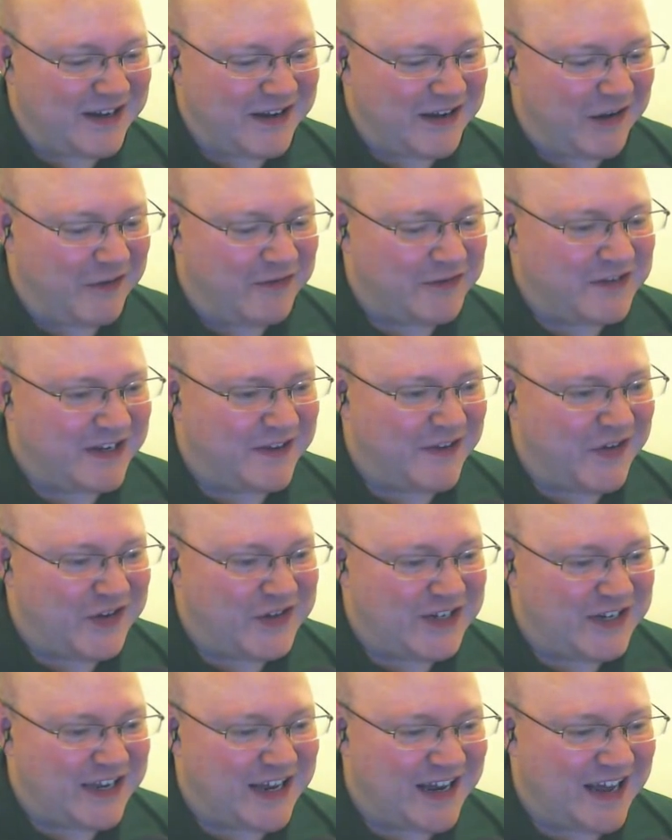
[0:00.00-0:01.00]
it off to
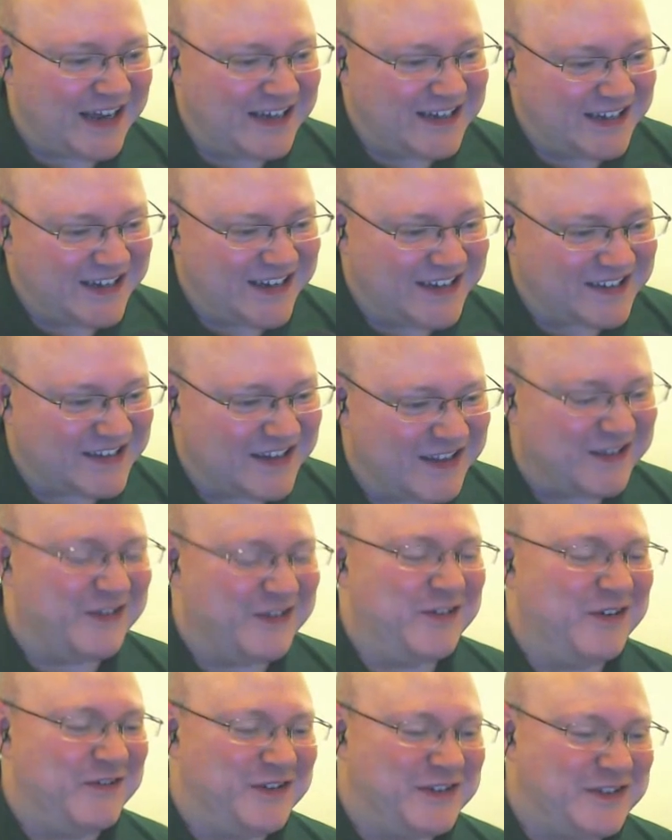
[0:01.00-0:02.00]
Virgin Galactic because they're the
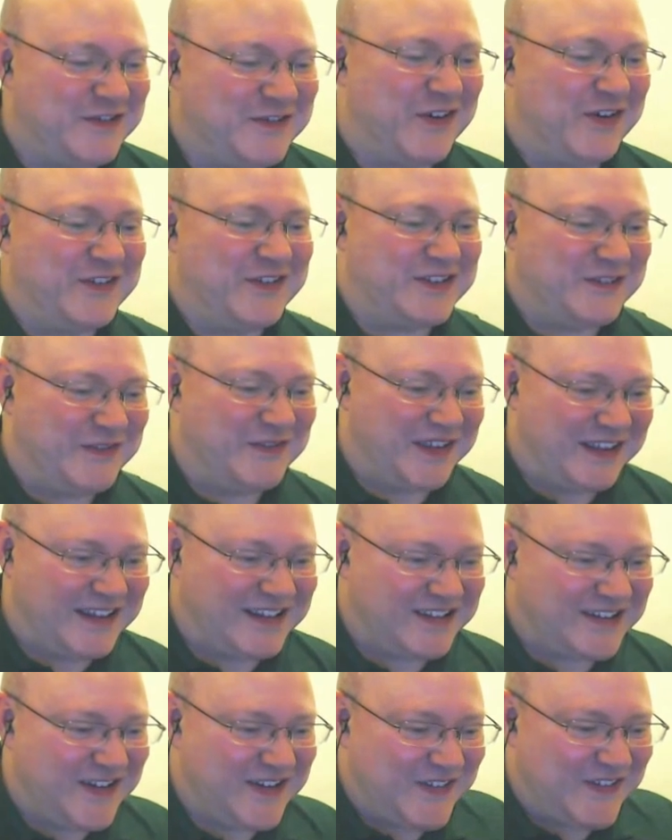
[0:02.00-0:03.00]
only ones who've got something
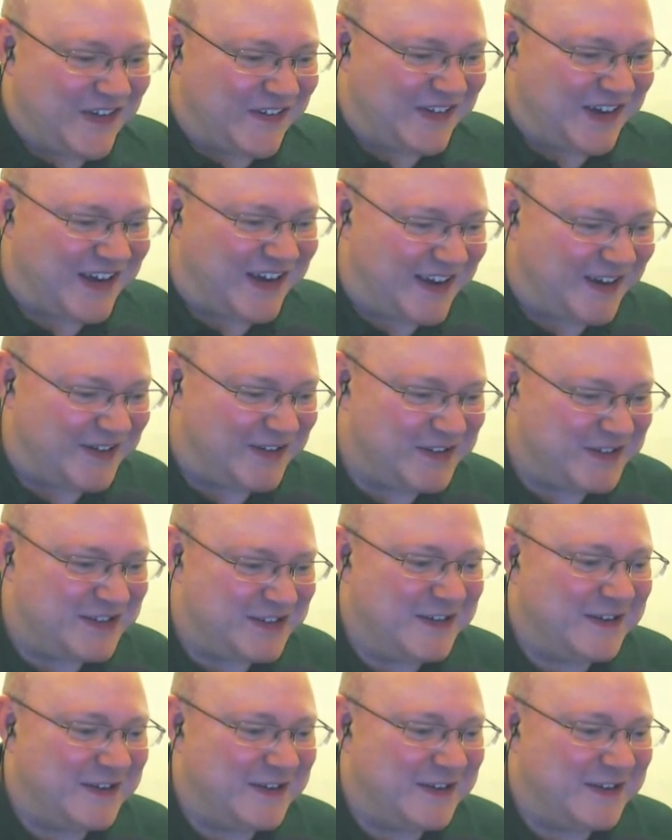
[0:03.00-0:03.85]
that's very close.